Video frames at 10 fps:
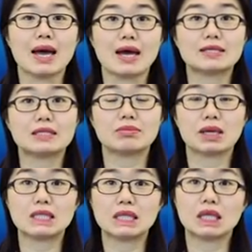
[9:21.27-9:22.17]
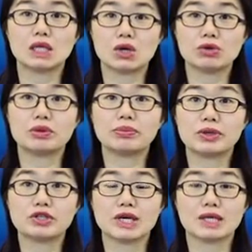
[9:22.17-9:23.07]
estimating the total
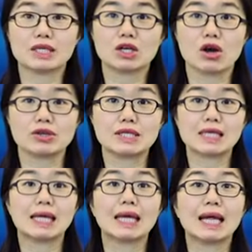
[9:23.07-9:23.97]
project cost